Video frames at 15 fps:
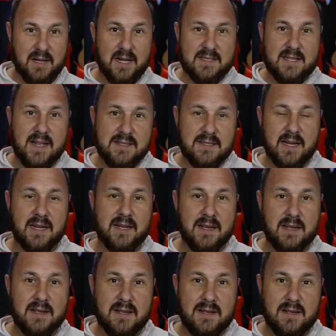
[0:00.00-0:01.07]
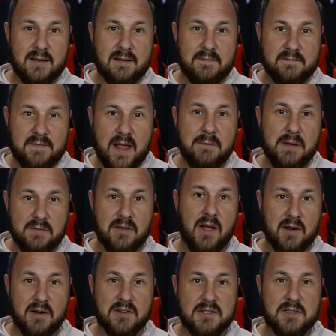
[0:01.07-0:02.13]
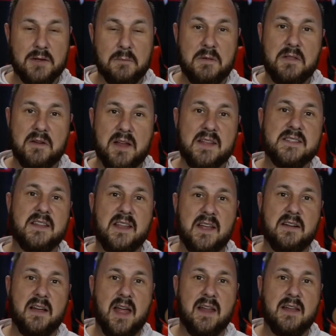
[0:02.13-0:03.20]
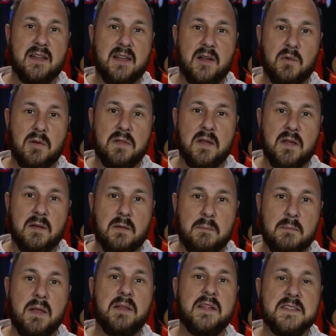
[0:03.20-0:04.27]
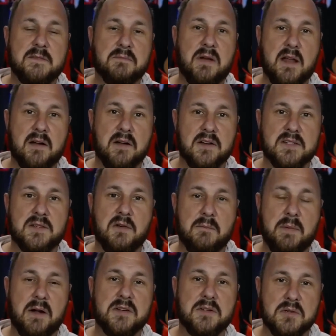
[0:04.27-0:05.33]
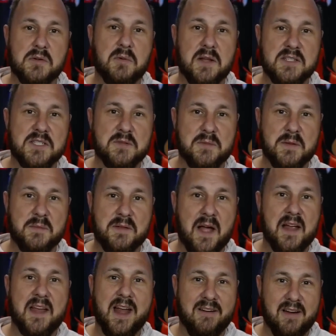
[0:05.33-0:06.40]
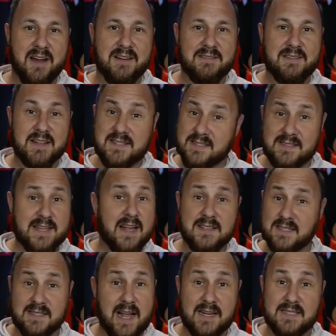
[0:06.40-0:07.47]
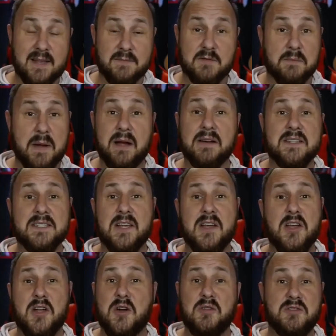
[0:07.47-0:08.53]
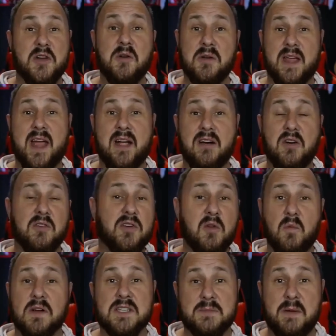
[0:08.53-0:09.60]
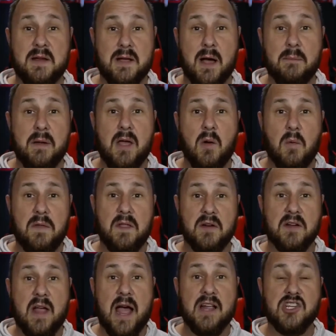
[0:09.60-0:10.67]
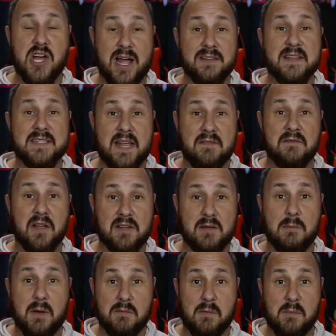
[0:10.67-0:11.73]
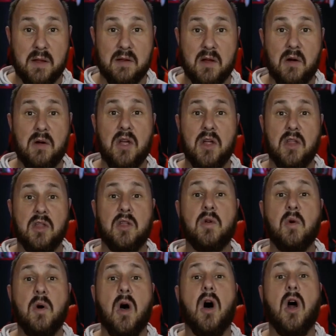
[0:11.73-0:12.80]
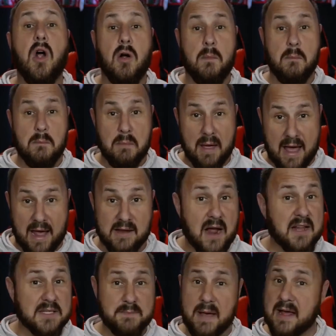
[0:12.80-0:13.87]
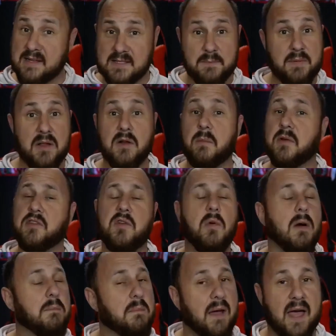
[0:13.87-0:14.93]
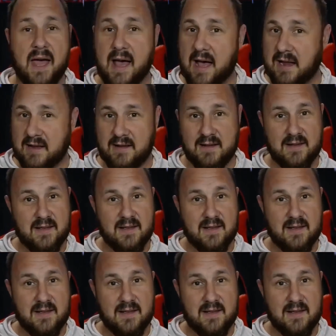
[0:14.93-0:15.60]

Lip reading: It sounds like family vloggers who put their kids on the internet with millions of predators who have parasocial relations with them not caring. That sounds exactly the same. So parents who don't care, who don't want to speak up when their child is a victim of a pedo, you are bad. Not as bad as the pedo, but you are bad.